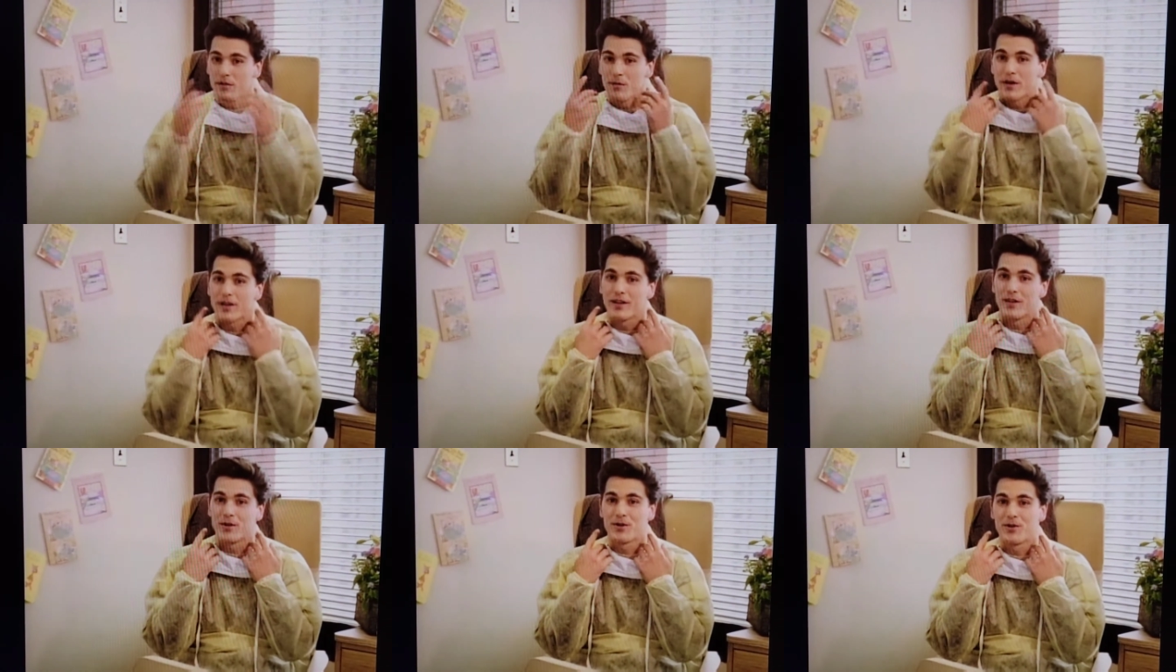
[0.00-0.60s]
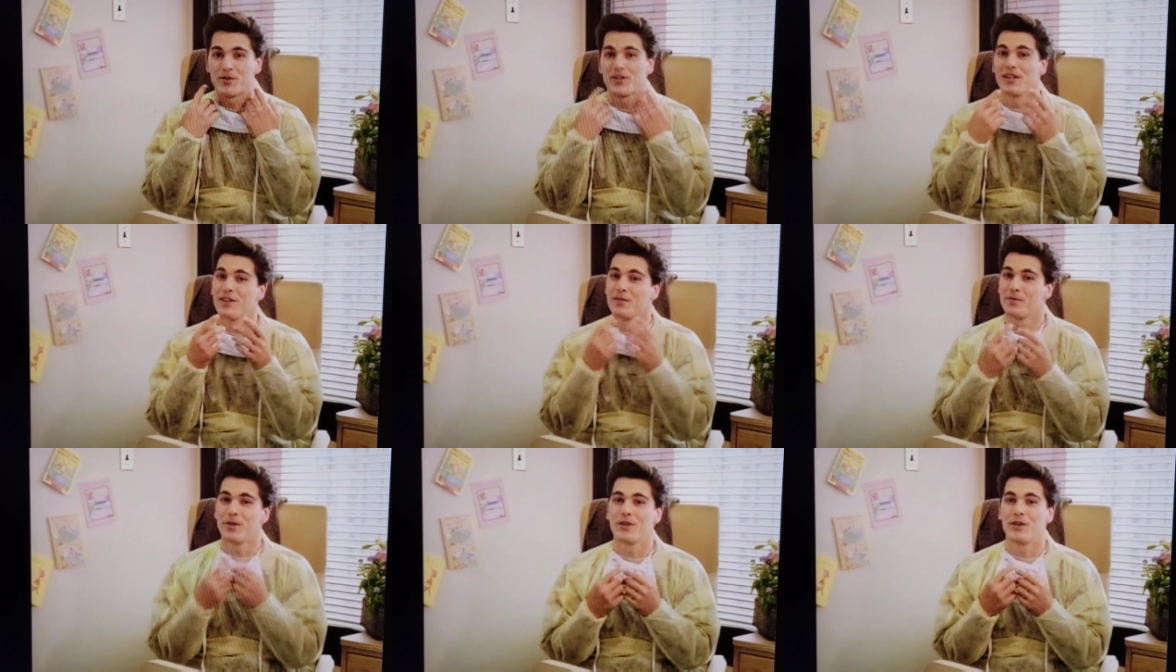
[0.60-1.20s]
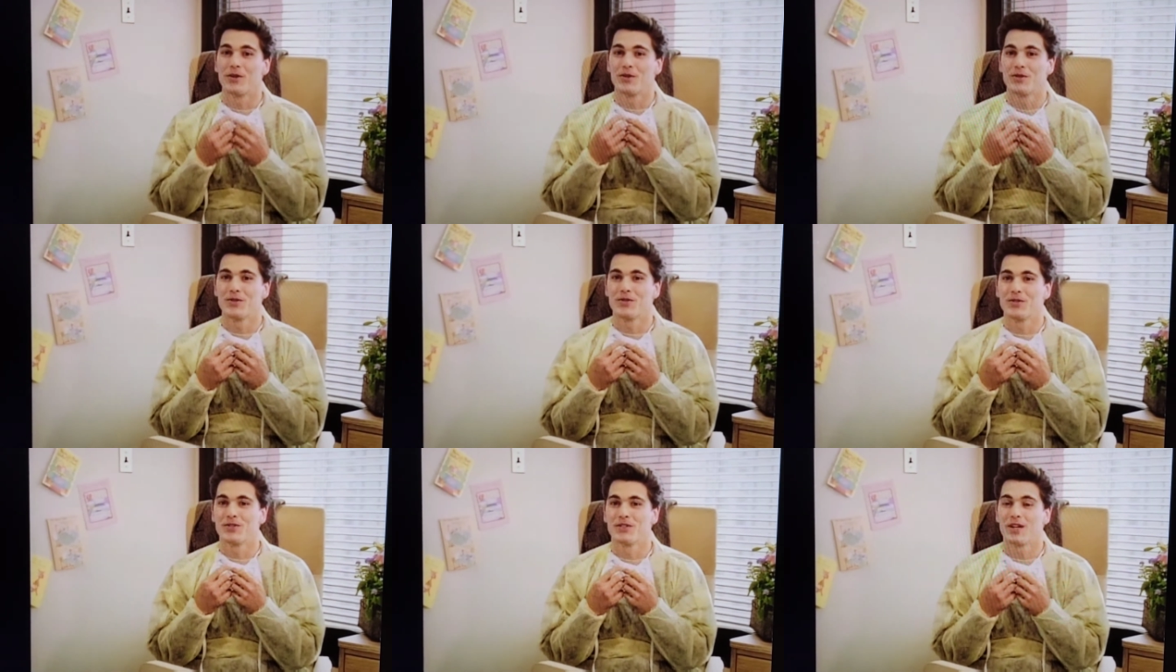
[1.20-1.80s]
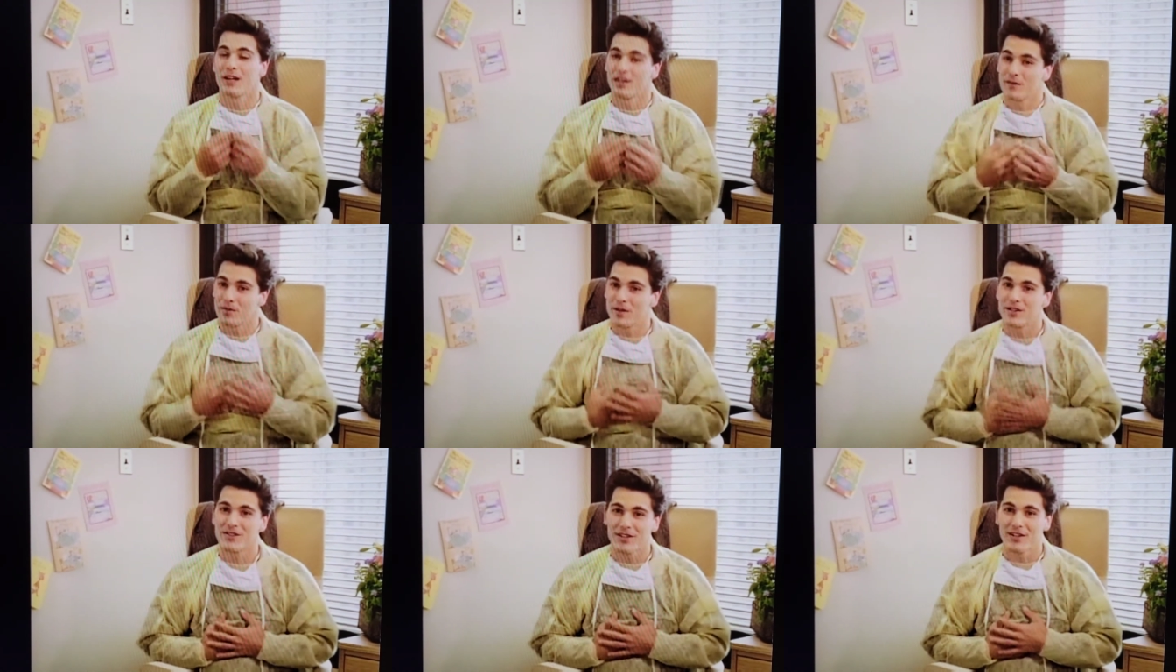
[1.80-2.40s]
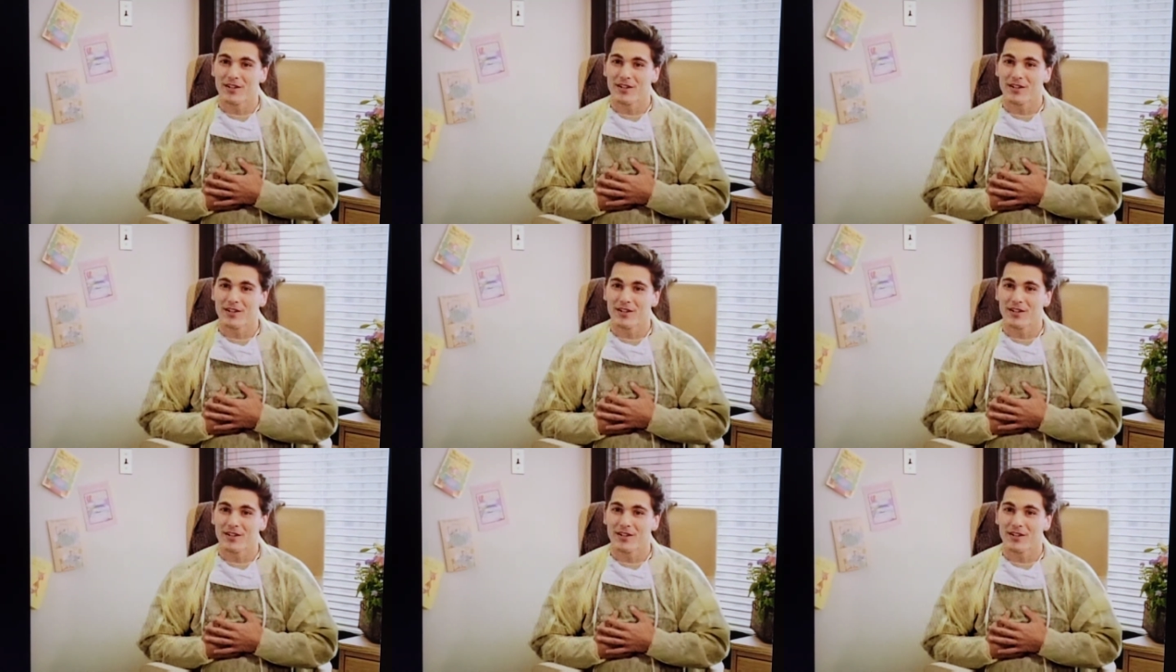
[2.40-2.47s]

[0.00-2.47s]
I love my ears, I love my nose, I love